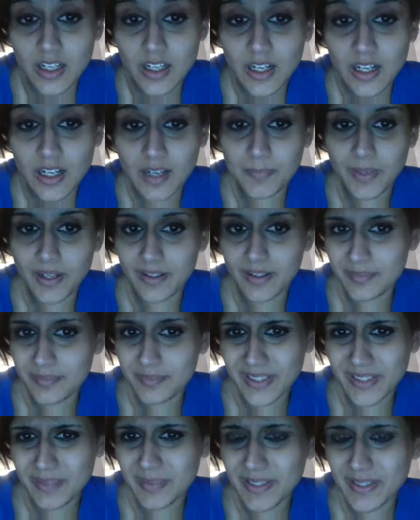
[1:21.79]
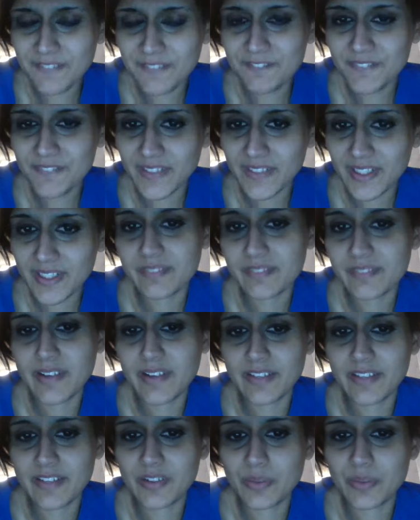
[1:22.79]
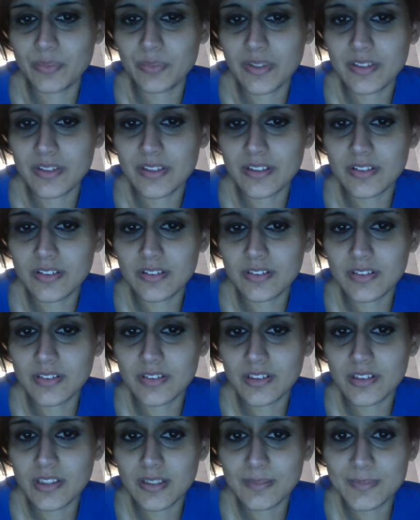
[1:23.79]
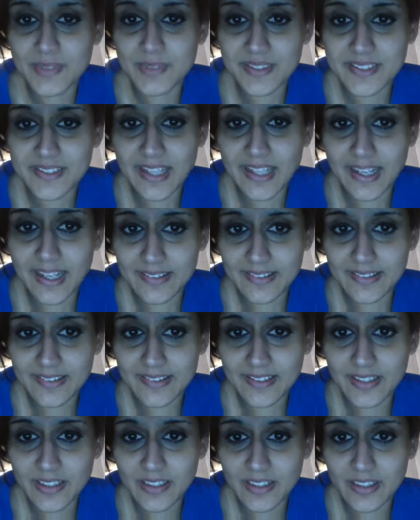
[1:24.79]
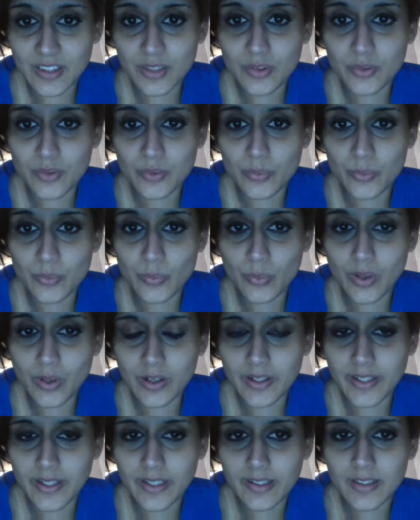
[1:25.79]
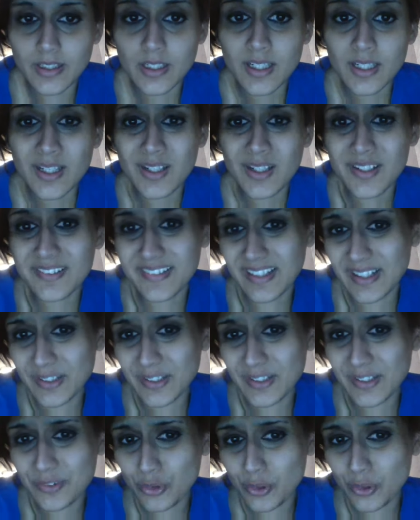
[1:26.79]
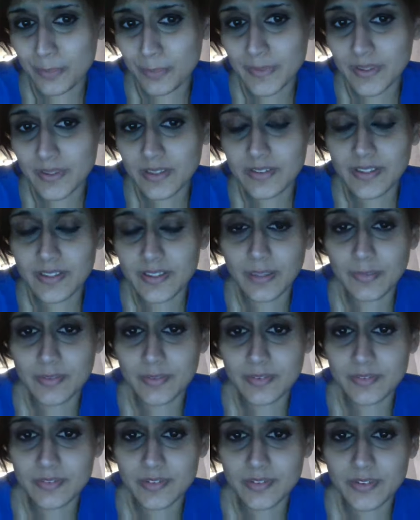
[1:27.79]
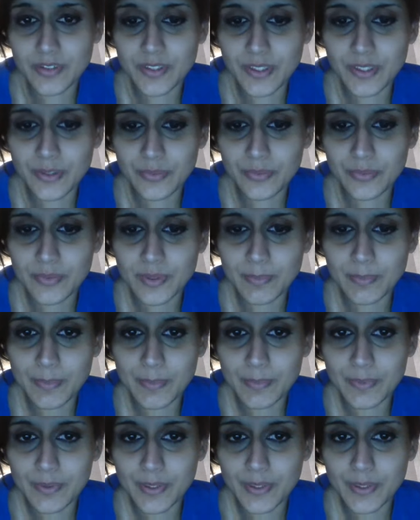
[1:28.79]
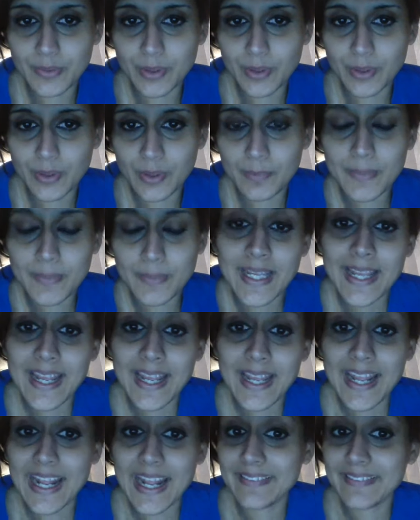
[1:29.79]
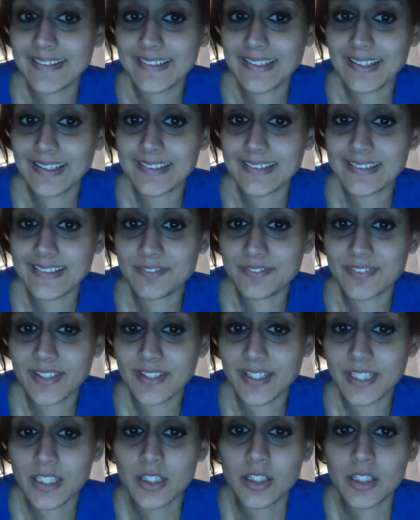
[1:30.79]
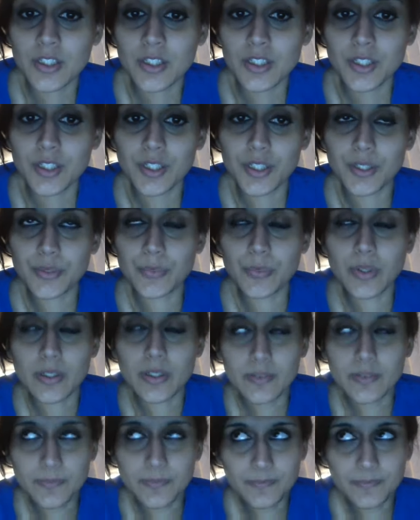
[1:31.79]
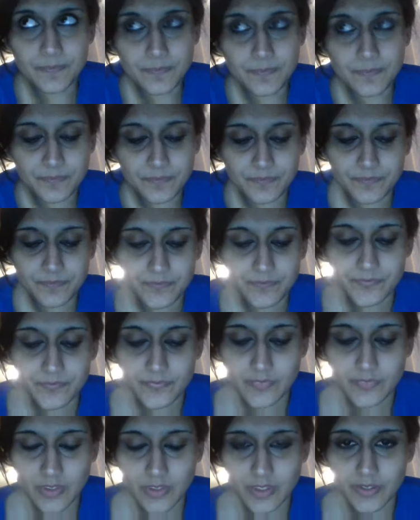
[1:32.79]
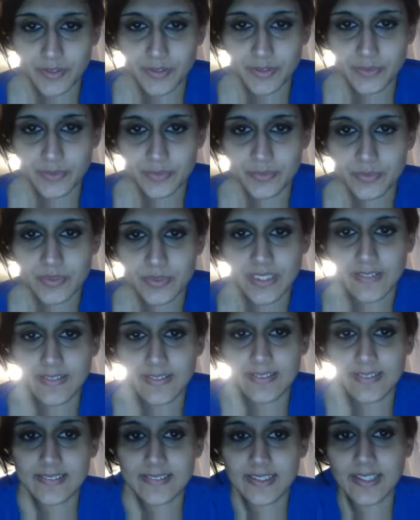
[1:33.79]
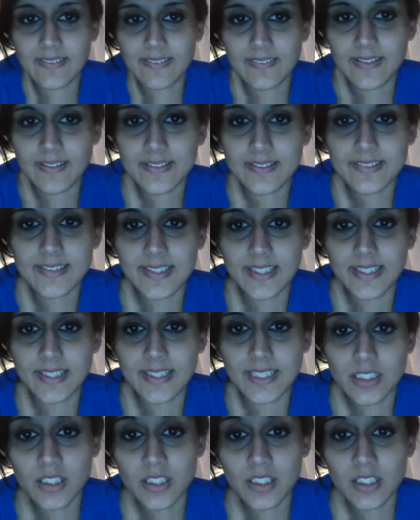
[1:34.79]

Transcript: I'm not, like, making fun of anyone. I'm just asking why. Because I grew up, like, you know, when people grow up and they think that, like, you know, they say things like,